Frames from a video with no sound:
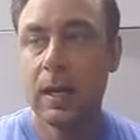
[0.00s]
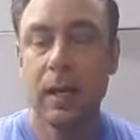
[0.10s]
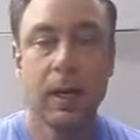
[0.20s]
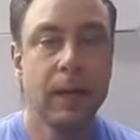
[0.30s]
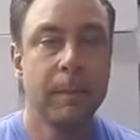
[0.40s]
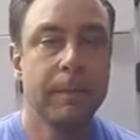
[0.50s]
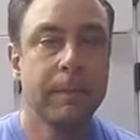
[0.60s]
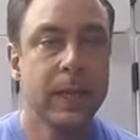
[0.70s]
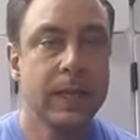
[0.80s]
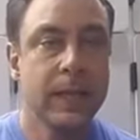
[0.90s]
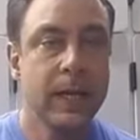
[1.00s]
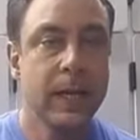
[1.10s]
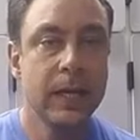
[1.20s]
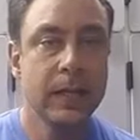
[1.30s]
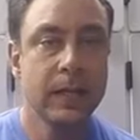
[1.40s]
Then there
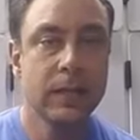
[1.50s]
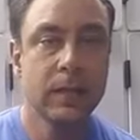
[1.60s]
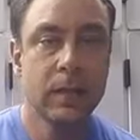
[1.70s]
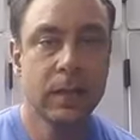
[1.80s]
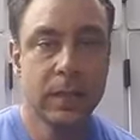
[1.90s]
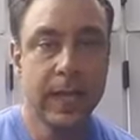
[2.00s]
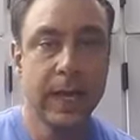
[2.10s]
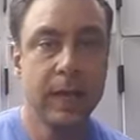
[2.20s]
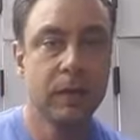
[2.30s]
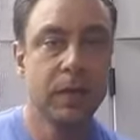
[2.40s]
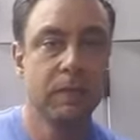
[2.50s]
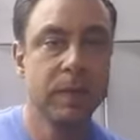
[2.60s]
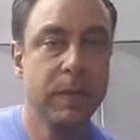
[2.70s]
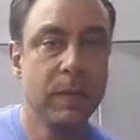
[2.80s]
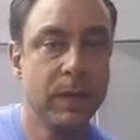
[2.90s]
is static, which is
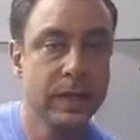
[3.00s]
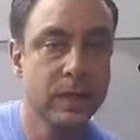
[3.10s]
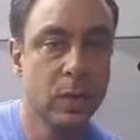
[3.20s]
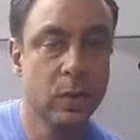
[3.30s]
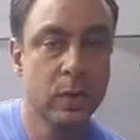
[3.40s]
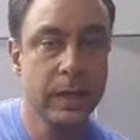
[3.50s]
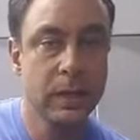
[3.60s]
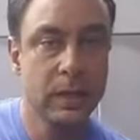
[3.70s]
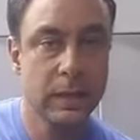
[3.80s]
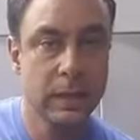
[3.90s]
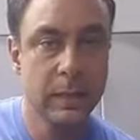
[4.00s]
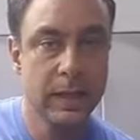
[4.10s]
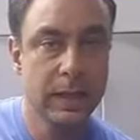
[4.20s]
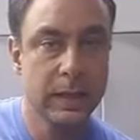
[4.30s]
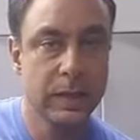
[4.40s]
people just holding something like
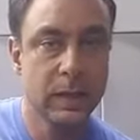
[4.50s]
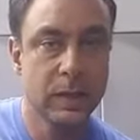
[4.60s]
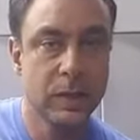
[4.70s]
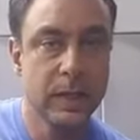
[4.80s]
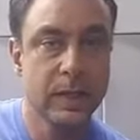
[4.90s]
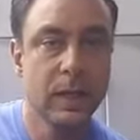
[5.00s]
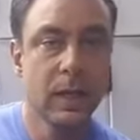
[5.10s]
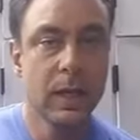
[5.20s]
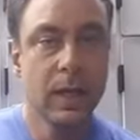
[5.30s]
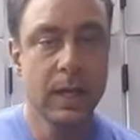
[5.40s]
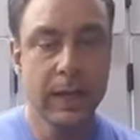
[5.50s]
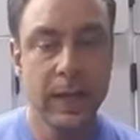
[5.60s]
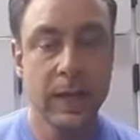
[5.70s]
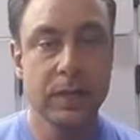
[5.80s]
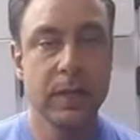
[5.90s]
that and they stretch. And then
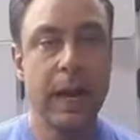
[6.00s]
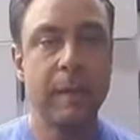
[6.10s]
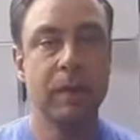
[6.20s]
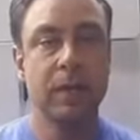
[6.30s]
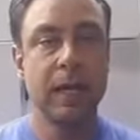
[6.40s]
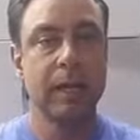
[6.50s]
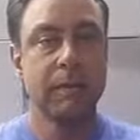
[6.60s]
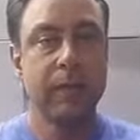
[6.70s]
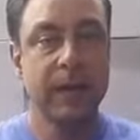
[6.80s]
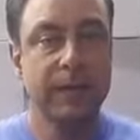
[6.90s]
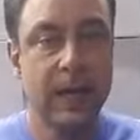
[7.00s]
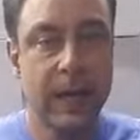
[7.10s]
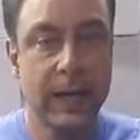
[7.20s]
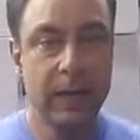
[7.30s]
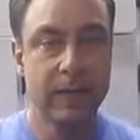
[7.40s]
there's dynamic, which is like a pec
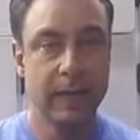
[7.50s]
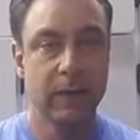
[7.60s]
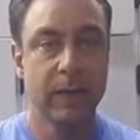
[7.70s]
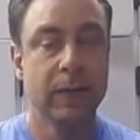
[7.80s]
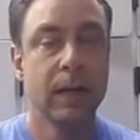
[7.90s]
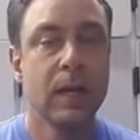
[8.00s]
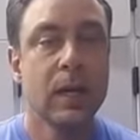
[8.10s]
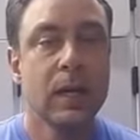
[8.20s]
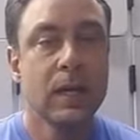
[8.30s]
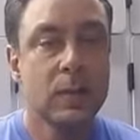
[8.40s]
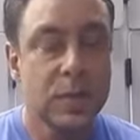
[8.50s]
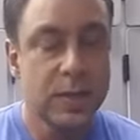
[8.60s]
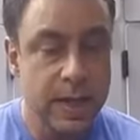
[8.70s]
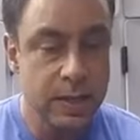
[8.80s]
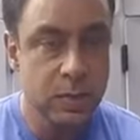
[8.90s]
fly, let's say, right? So
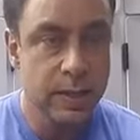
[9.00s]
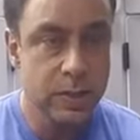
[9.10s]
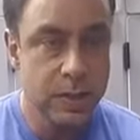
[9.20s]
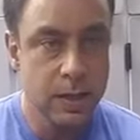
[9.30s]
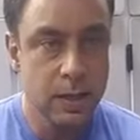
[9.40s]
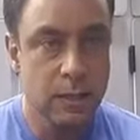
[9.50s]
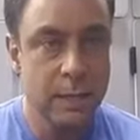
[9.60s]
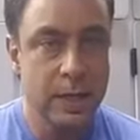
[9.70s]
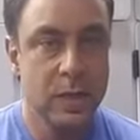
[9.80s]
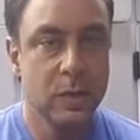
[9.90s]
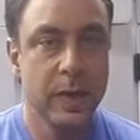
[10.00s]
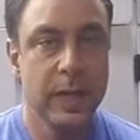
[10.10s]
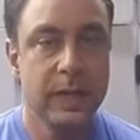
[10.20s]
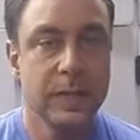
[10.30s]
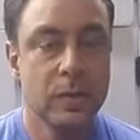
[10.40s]
static stretching actually
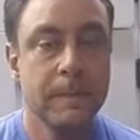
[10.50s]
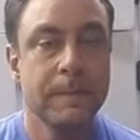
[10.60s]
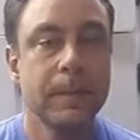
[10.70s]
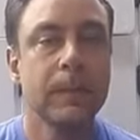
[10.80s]
weakens you.